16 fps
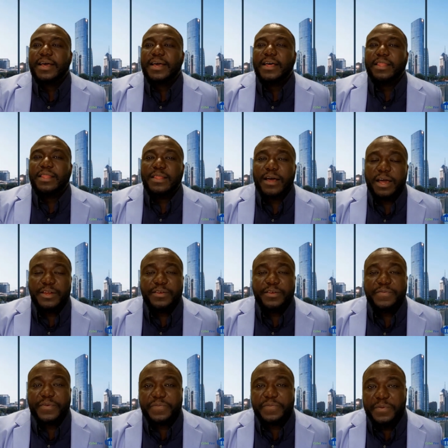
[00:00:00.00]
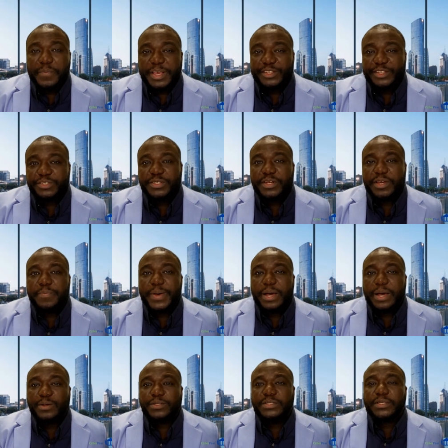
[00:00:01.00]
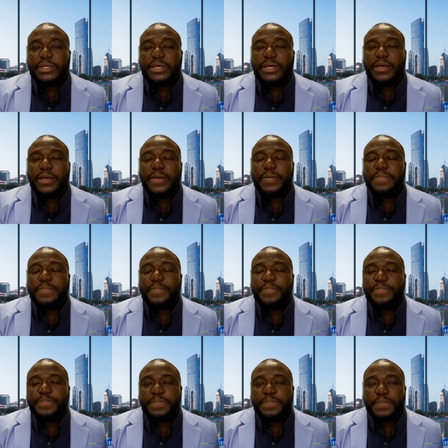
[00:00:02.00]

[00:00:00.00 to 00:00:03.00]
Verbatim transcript: a lot of information about um,